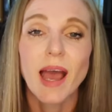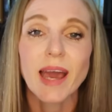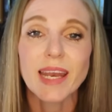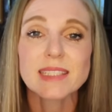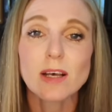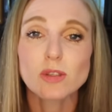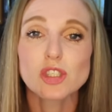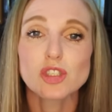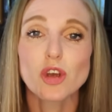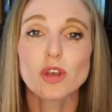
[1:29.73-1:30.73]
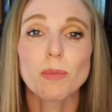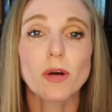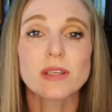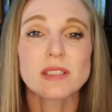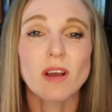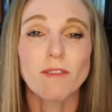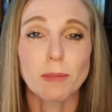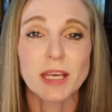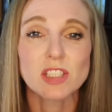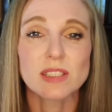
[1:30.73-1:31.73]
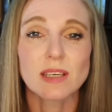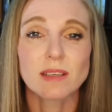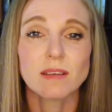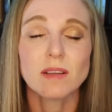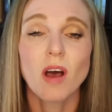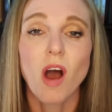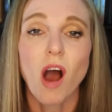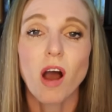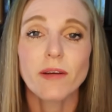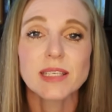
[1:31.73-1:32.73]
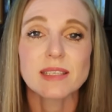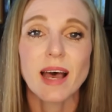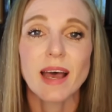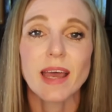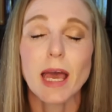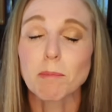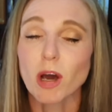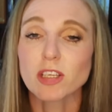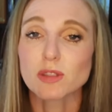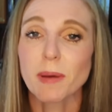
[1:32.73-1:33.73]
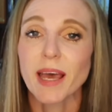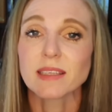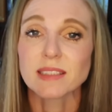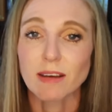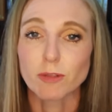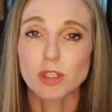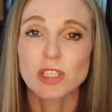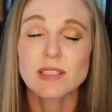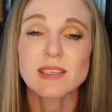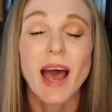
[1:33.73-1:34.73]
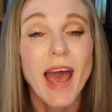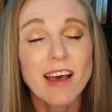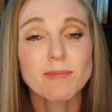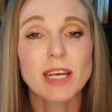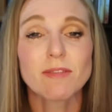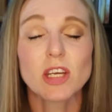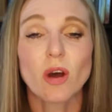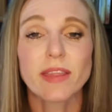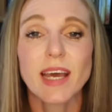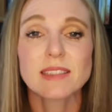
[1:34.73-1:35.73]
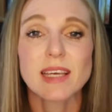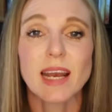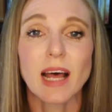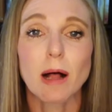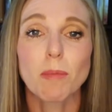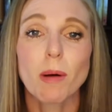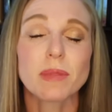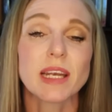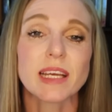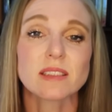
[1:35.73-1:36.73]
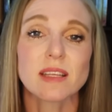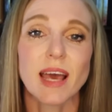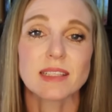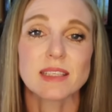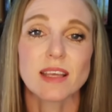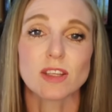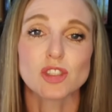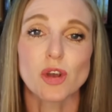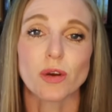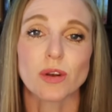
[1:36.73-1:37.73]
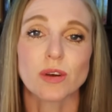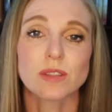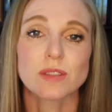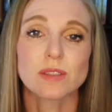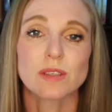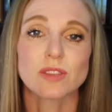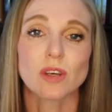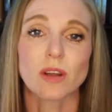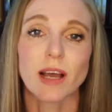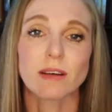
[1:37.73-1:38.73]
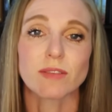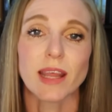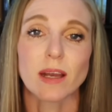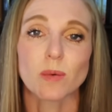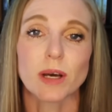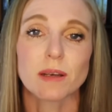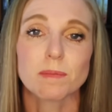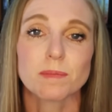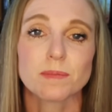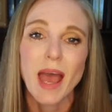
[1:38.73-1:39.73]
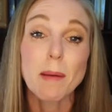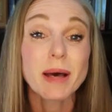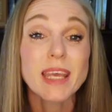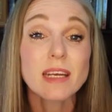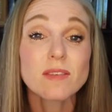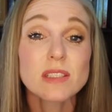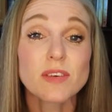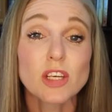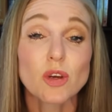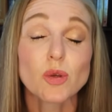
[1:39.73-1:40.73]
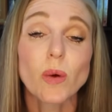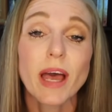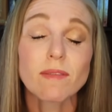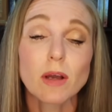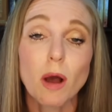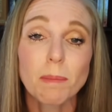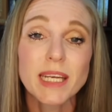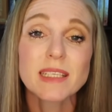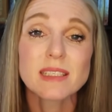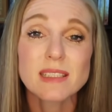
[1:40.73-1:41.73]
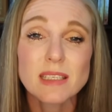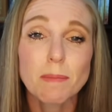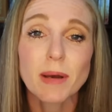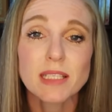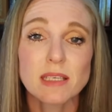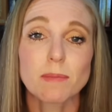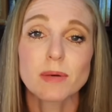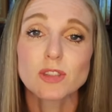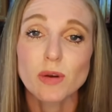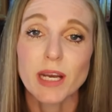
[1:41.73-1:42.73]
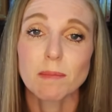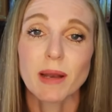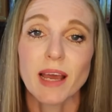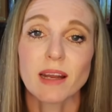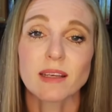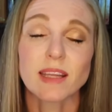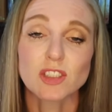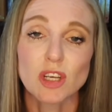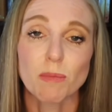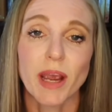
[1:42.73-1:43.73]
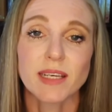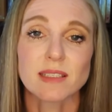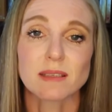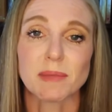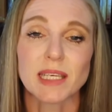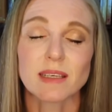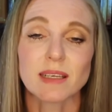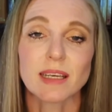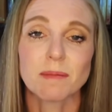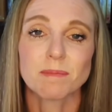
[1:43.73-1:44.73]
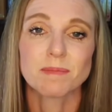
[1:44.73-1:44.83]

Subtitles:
And later I'll also show you a bonus confirmation signal, RSI and Bollinger Band divergence. I have made a video on that and I'll pop the link to that in the show notes. So look out for that one. And by the end of this video, you'll have a complete step-by-step trading plan that you can practice immediately.